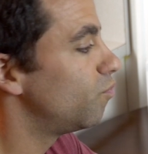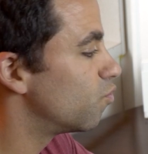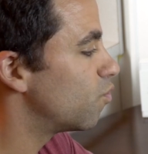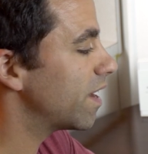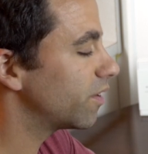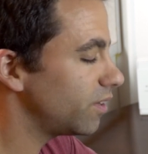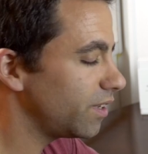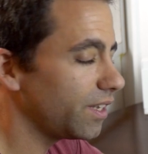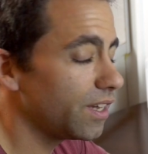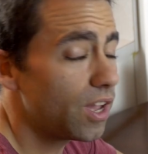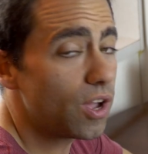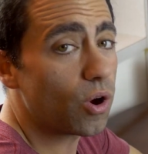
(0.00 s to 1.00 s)

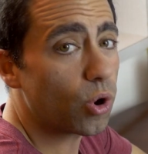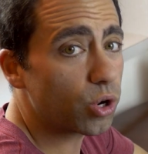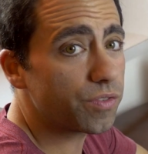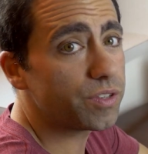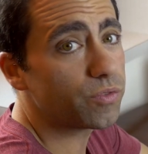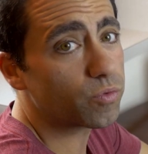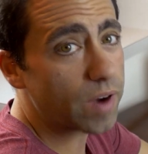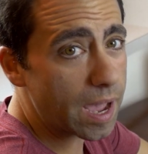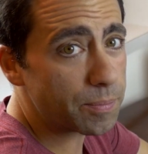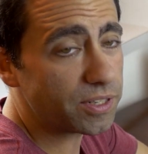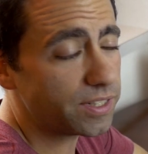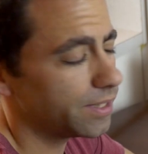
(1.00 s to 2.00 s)
regularly or even
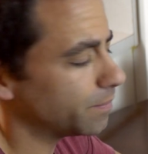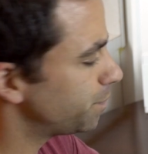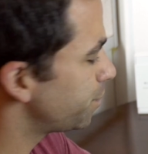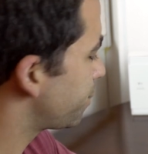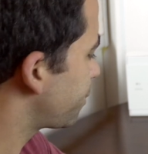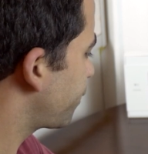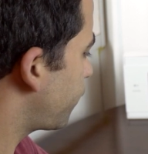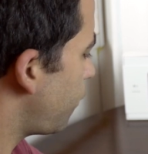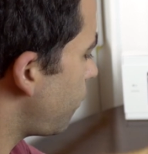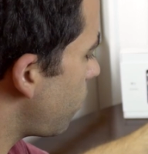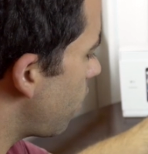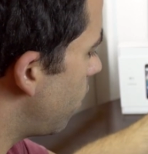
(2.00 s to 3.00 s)
rapidly.
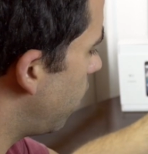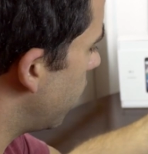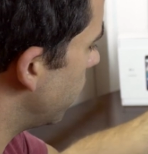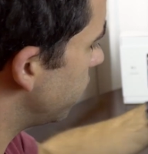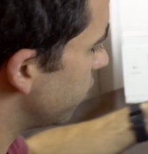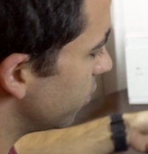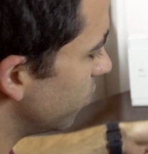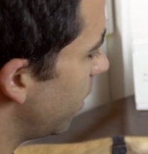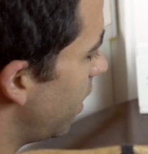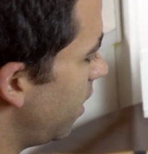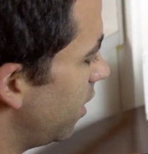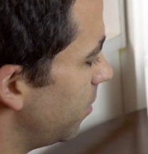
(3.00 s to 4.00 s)
Alright, so
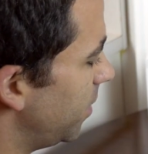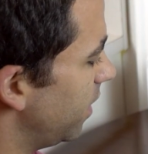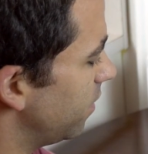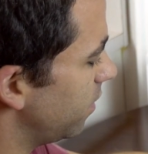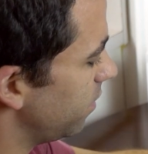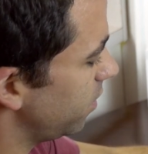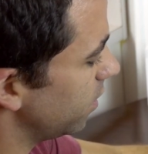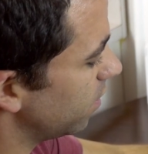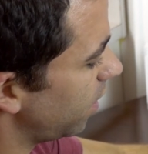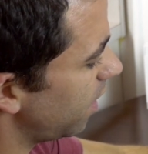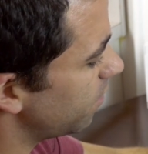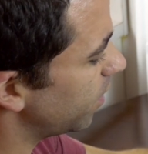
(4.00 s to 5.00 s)
let me get into this
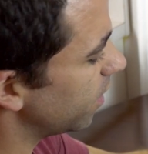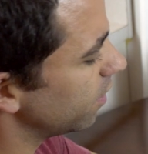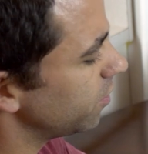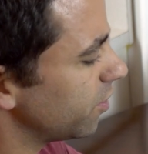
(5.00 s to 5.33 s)
here. I have my,